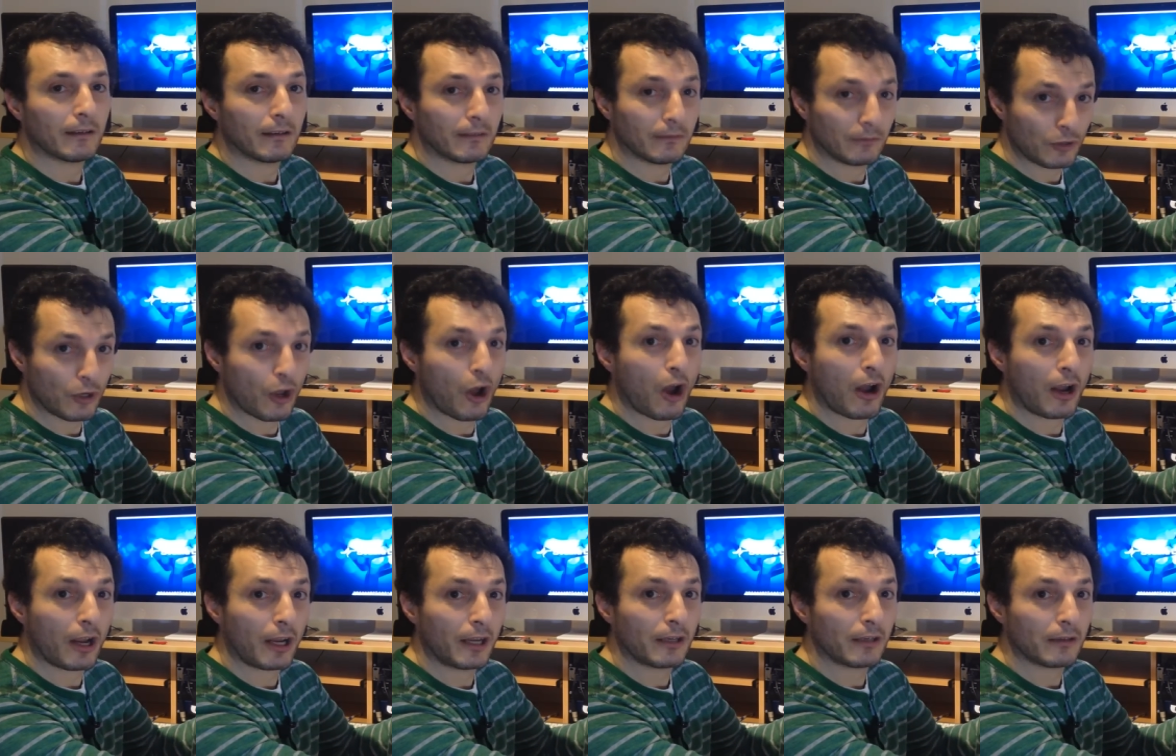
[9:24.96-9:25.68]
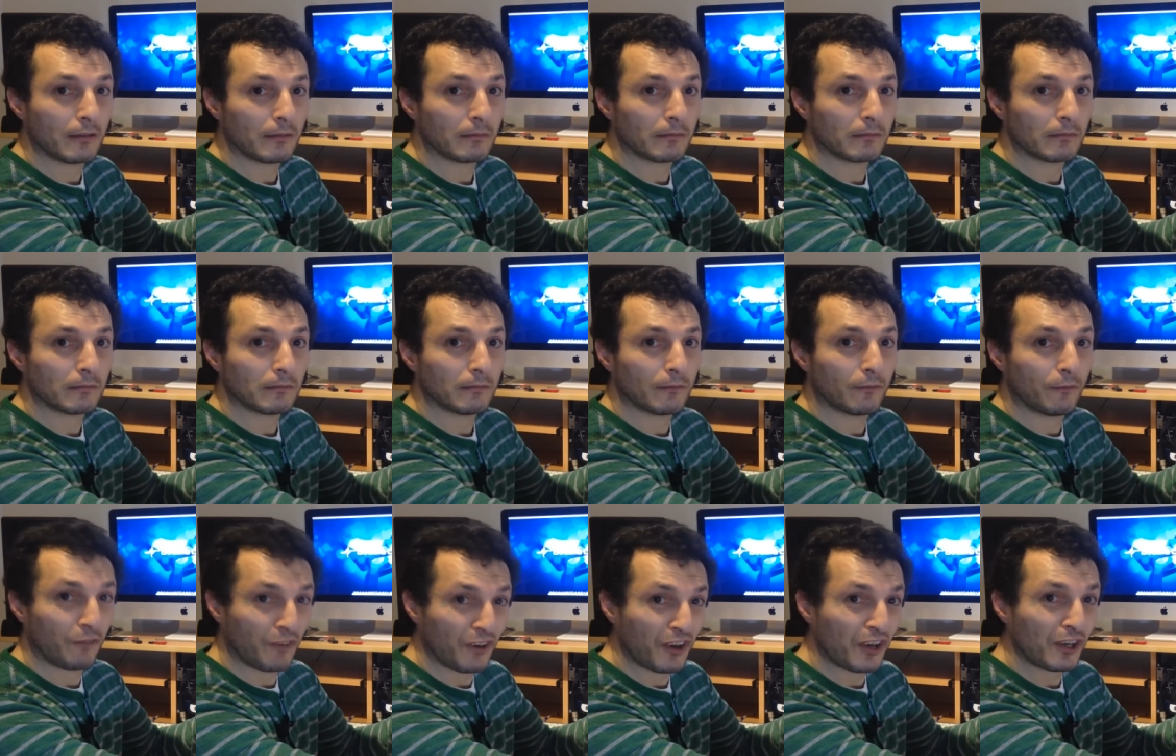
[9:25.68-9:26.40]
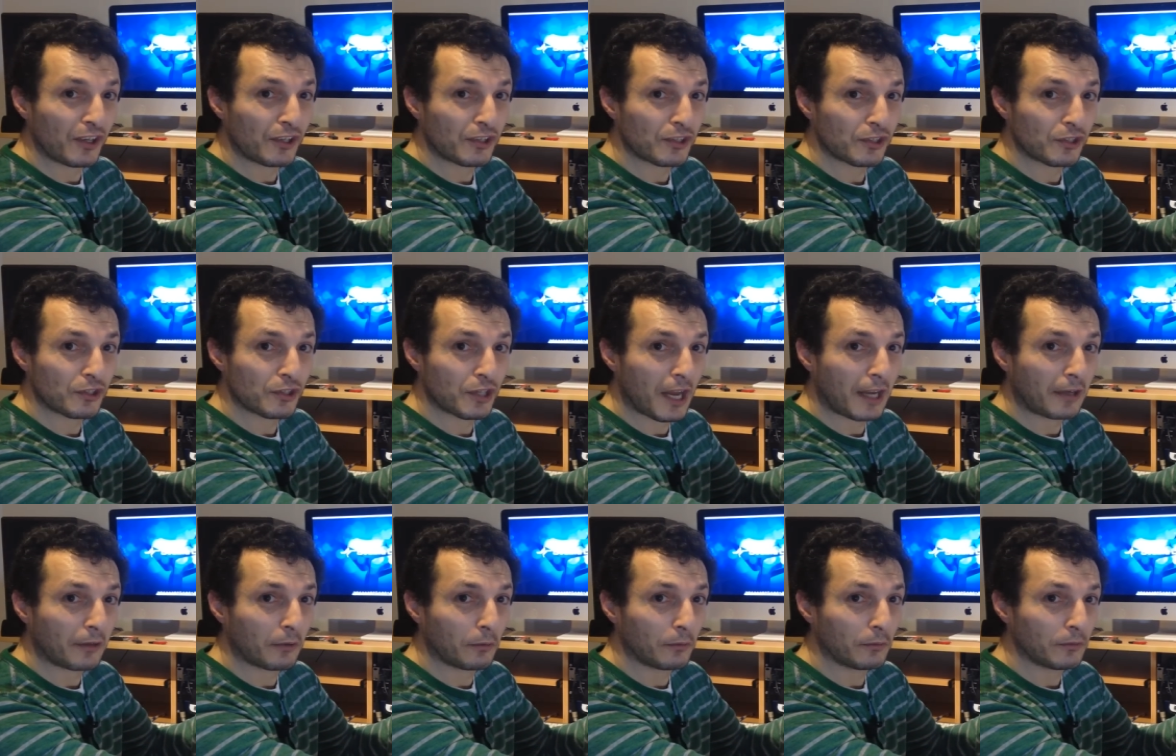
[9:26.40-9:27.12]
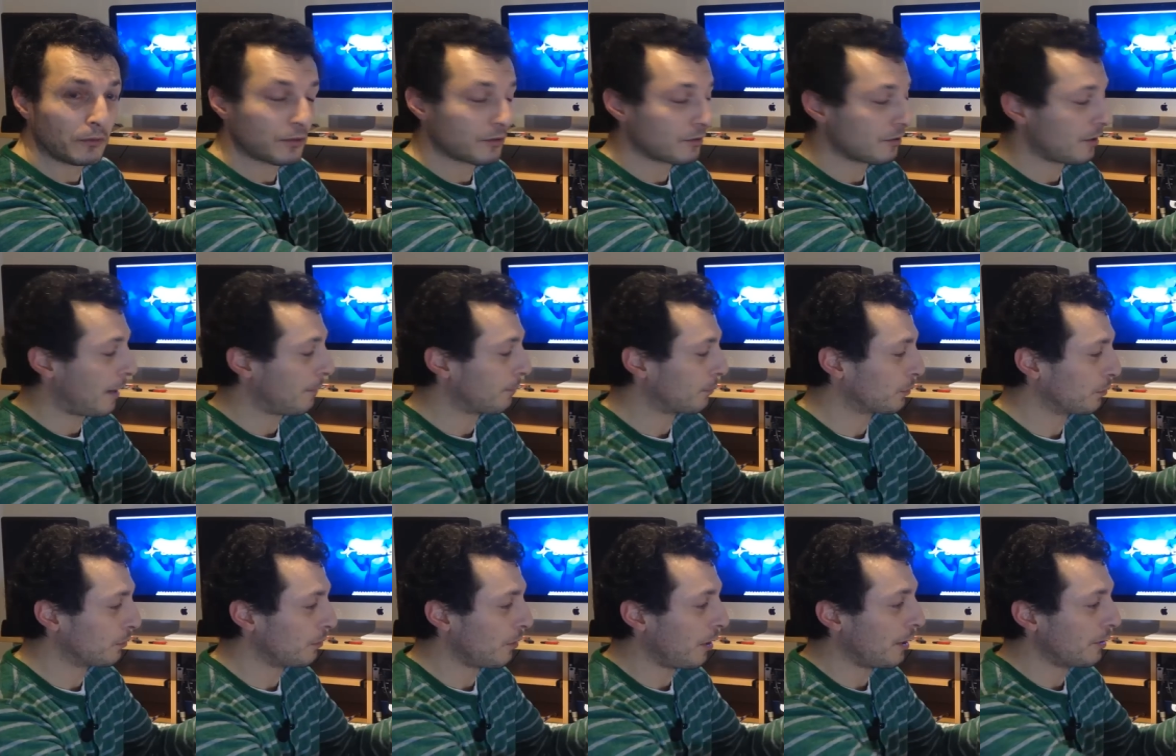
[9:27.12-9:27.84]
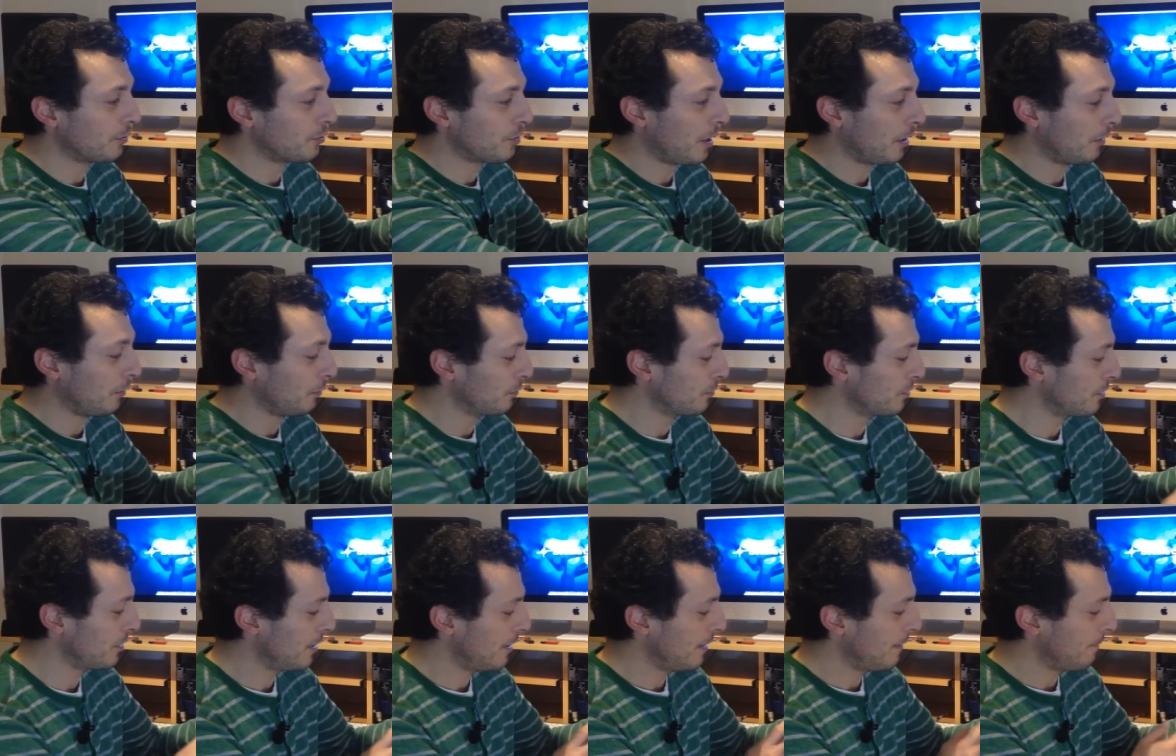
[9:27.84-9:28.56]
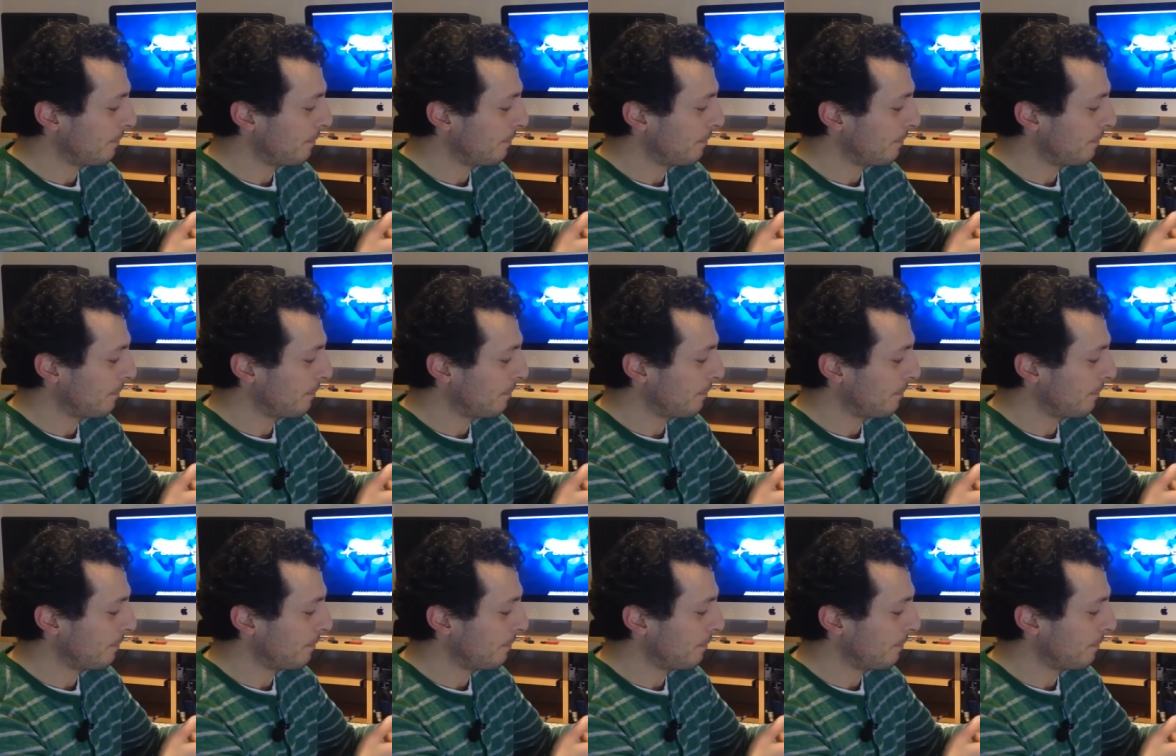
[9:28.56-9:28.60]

9 first channels, up to 9 channels,